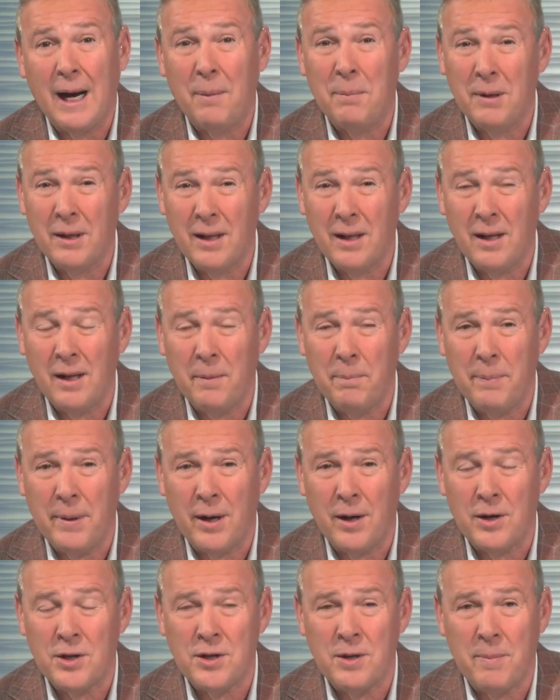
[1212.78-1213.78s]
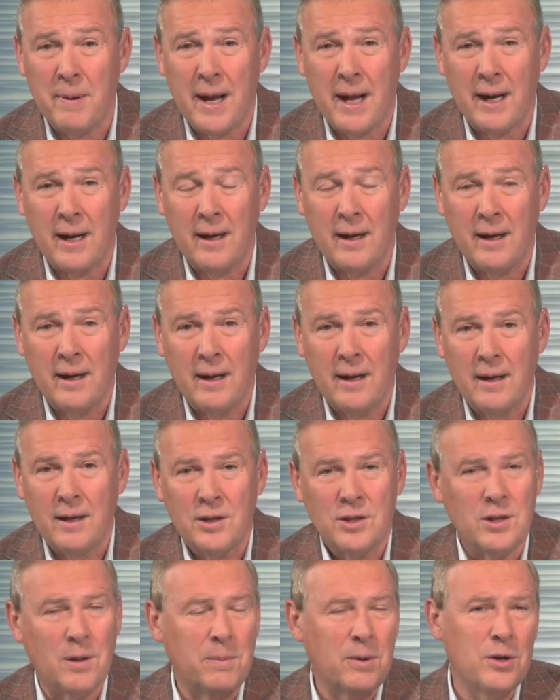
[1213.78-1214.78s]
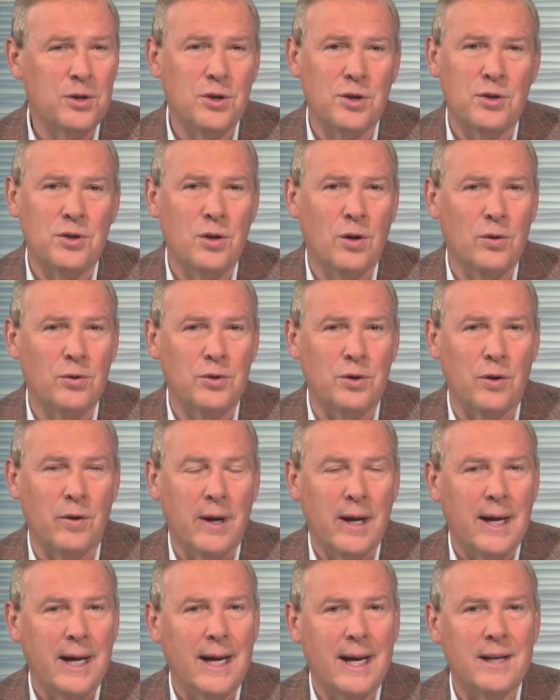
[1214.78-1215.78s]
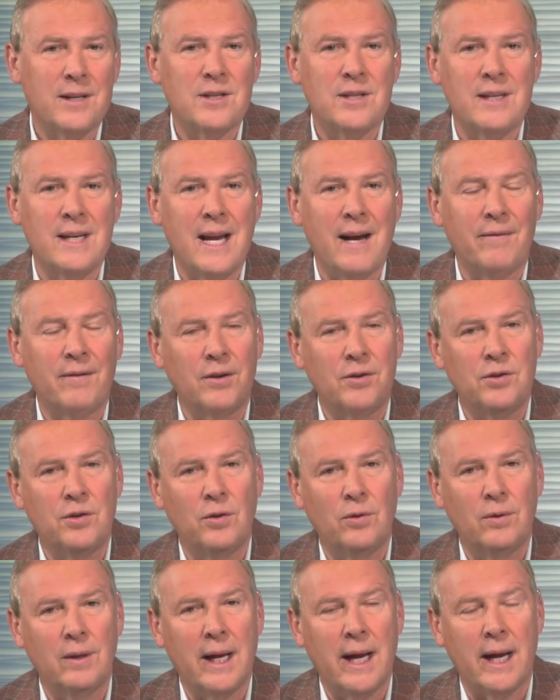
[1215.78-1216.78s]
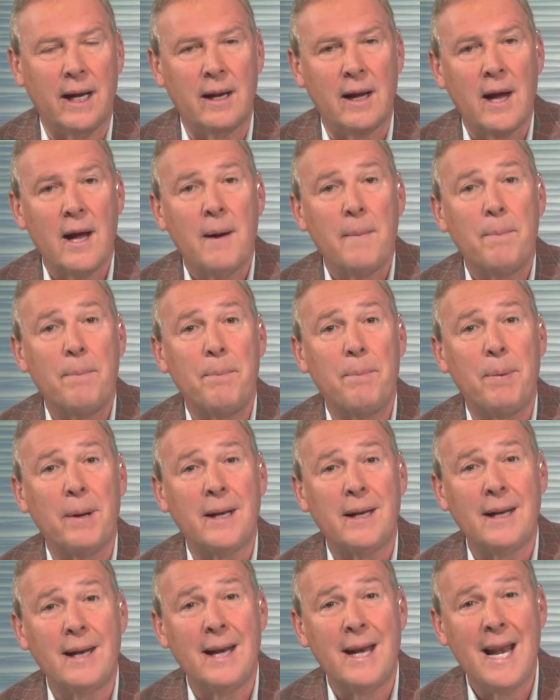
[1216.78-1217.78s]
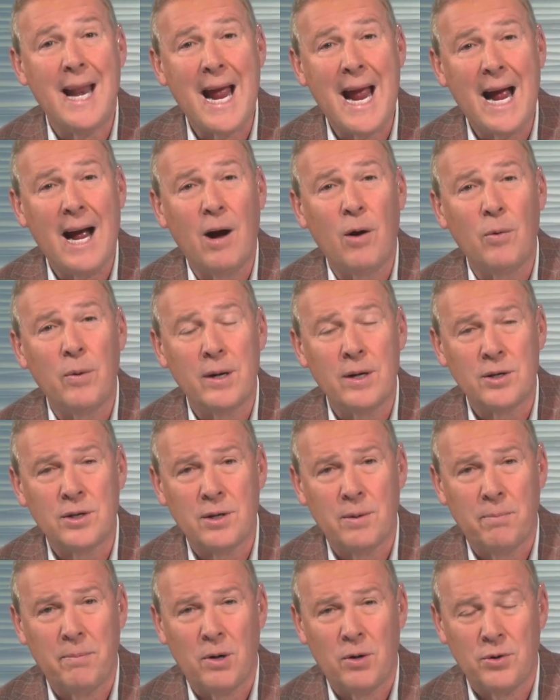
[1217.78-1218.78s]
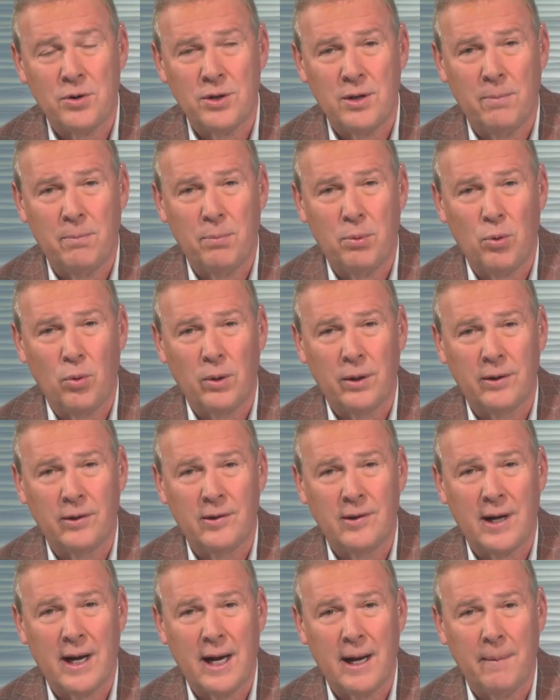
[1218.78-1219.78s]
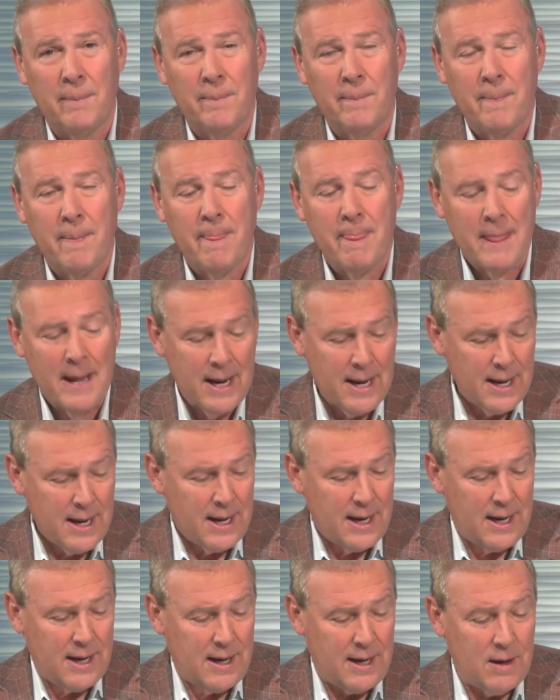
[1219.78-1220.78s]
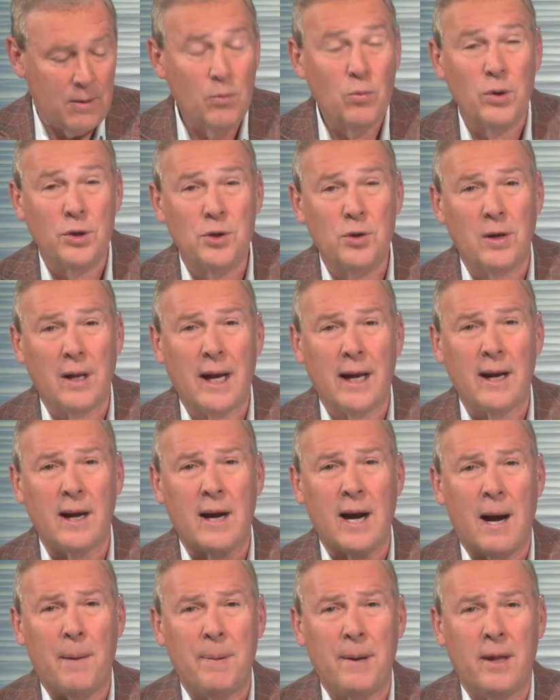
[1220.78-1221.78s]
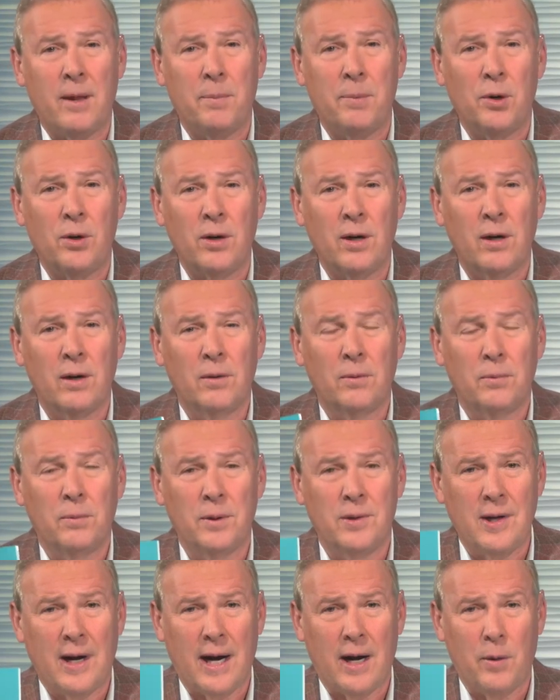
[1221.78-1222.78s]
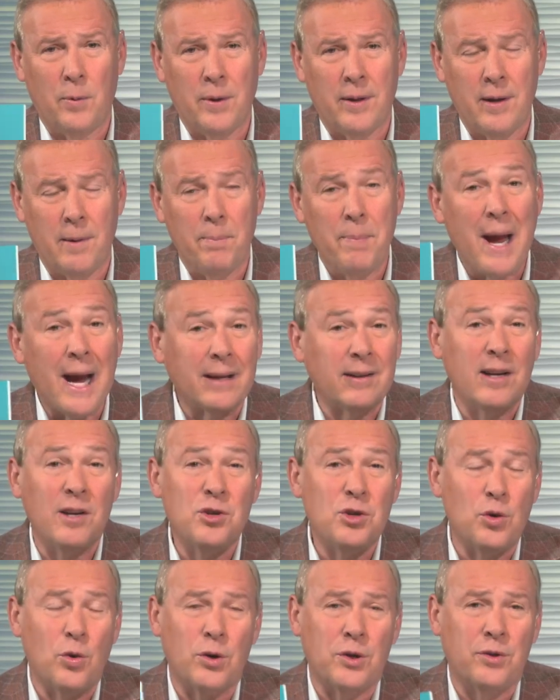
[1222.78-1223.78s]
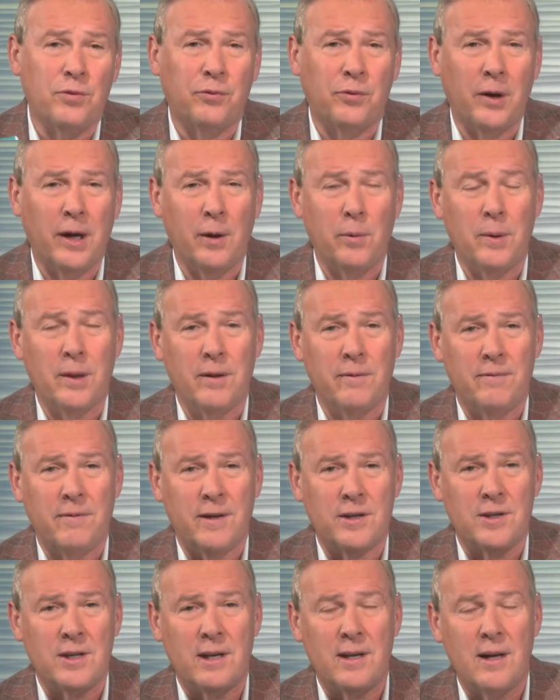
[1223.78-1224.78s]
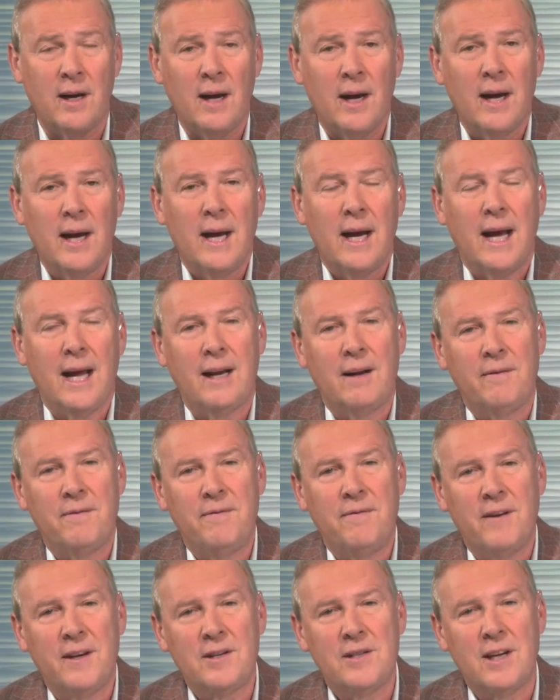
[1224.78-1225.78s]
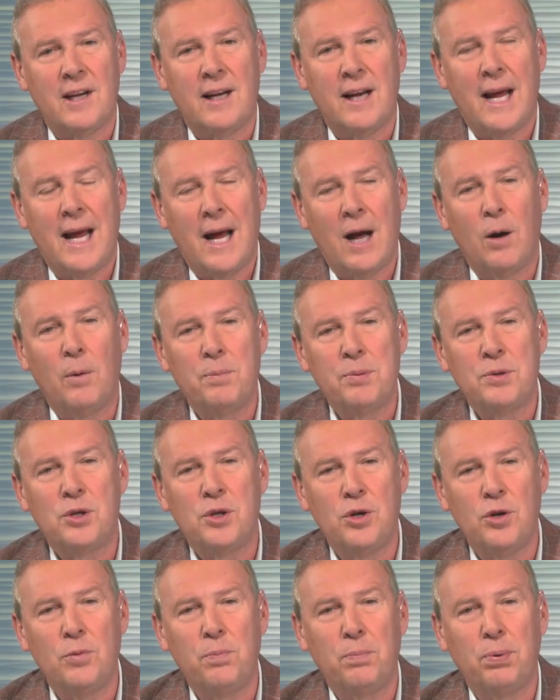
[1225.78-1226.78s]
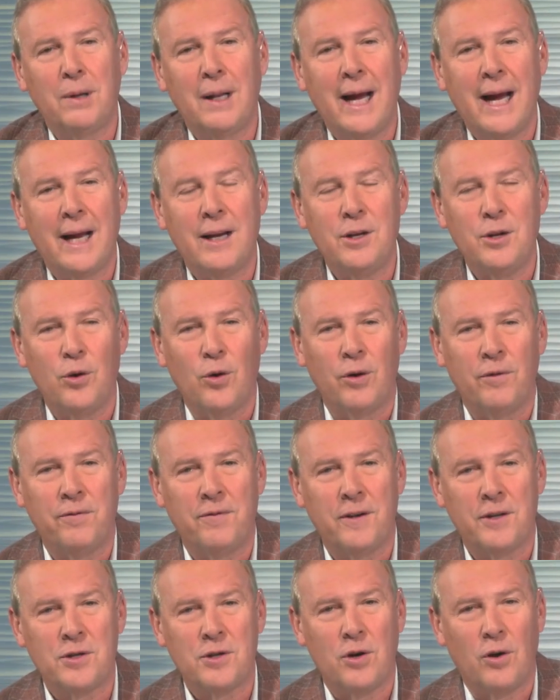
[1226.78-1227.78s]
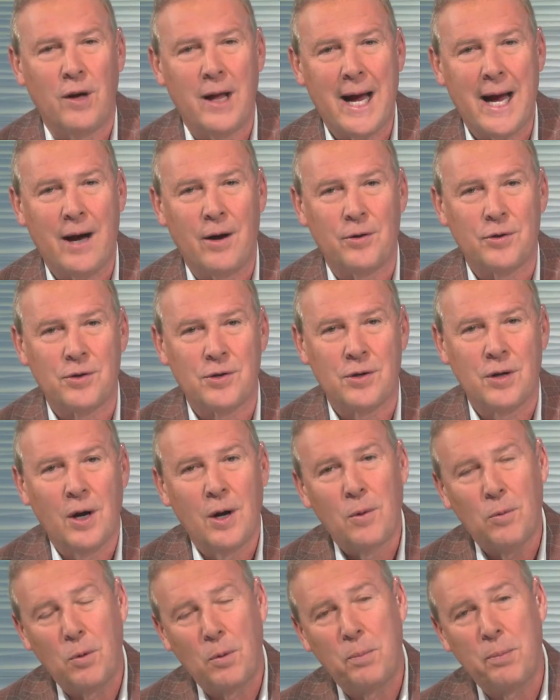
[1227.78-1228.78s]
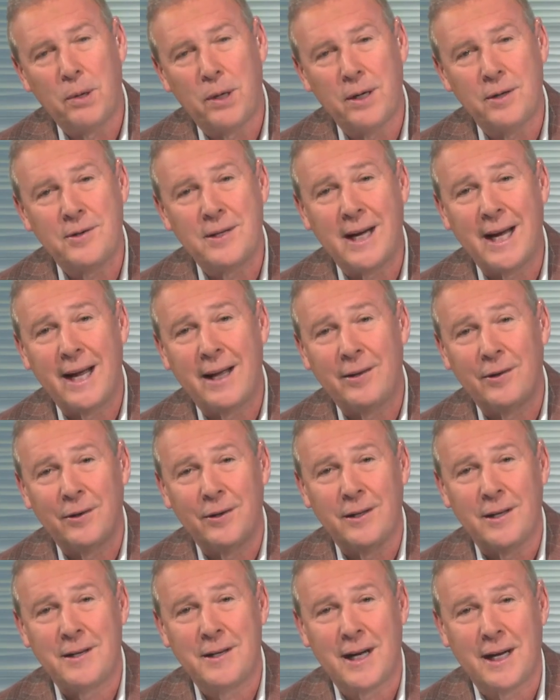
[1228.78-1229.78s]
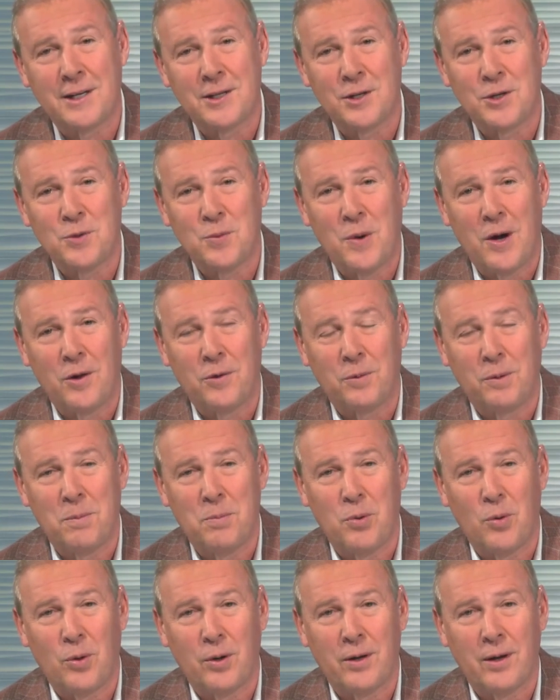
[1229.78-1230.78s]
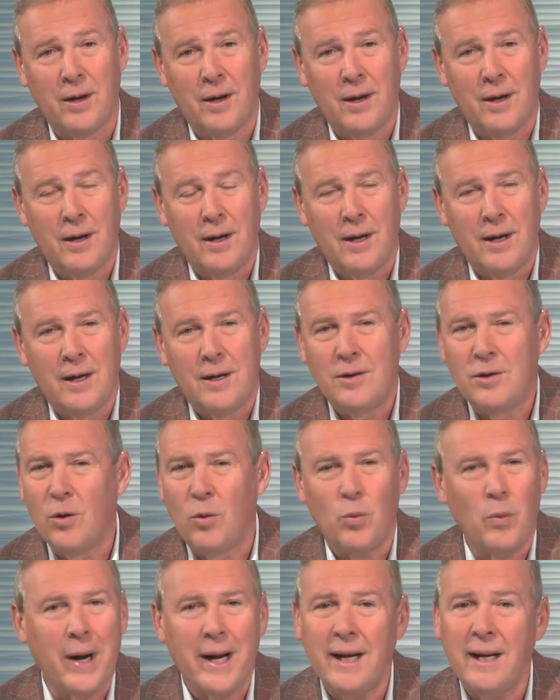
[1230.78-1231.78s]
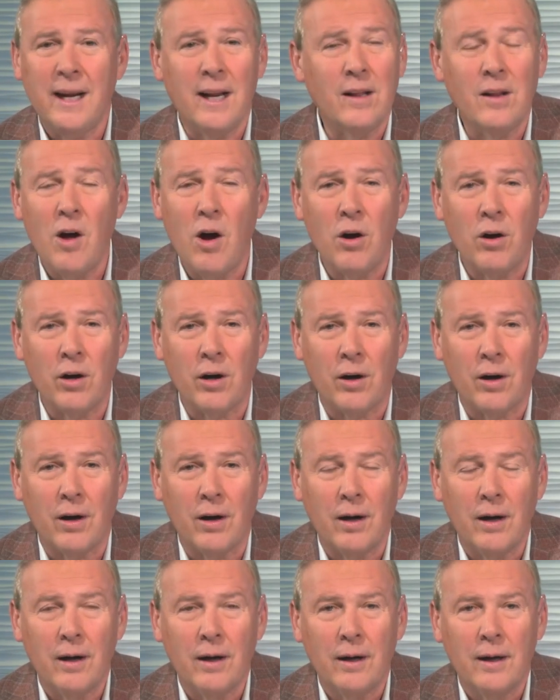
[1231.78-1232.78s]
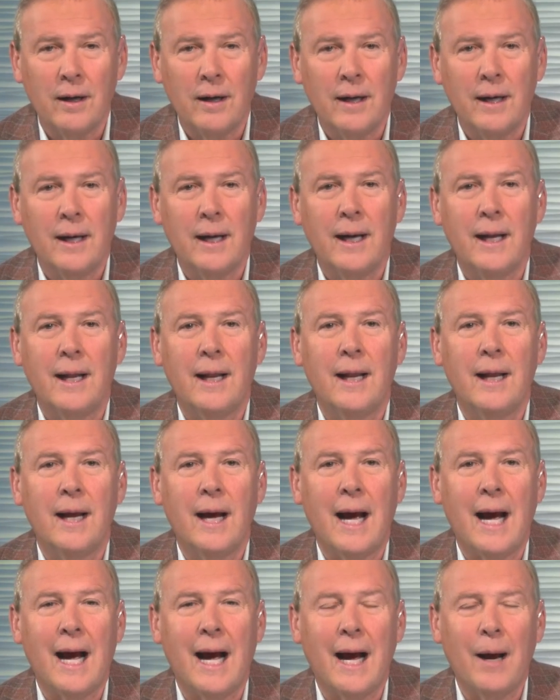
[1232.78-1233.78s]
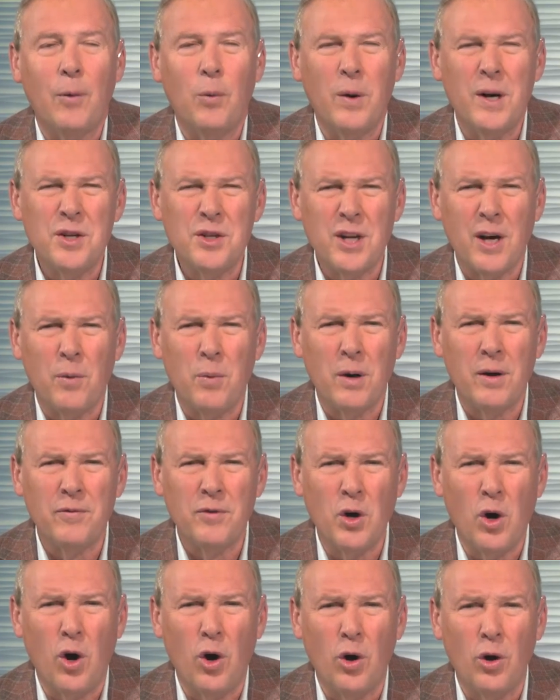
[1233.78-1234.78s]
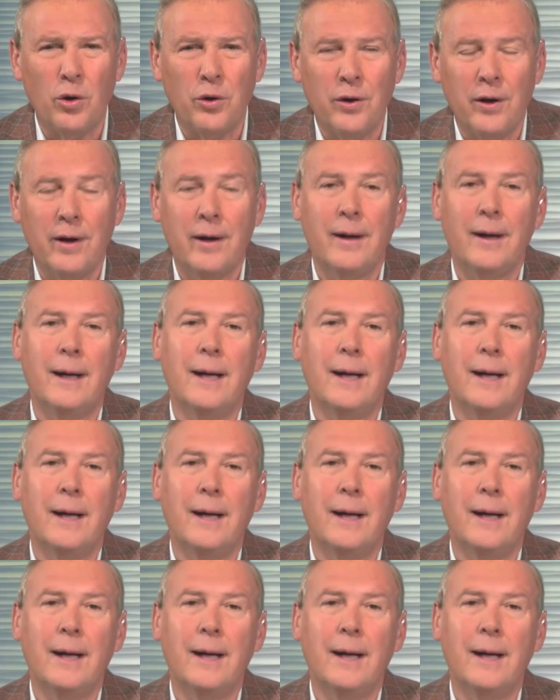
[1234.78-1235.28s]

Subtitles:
I'm a little embarrassed about it. Summer just told you, it's never too late, but now is the most important time. Would you like a copy of the book, Retire with Impact. It's yours free with a visit. And a visit helps you plan your fiscal house. We'll put it together in the Texas Wealth Report. Don't wait any longer. I wish I would have called.